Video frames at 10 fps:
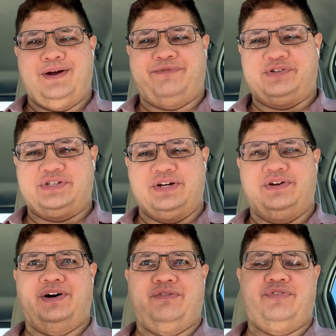have to send
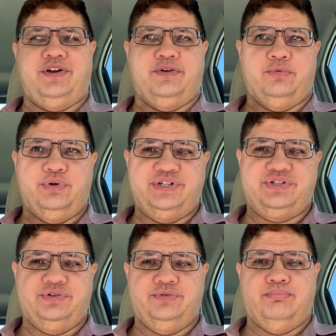off the
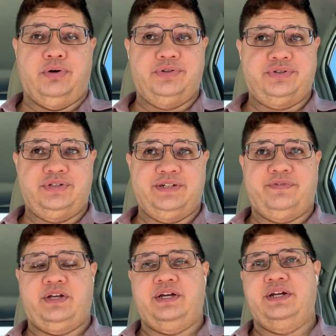original birth
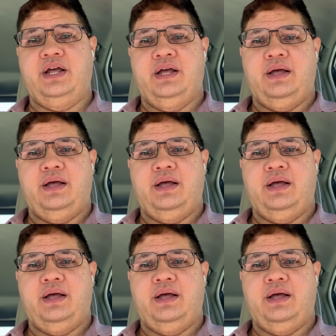certificate.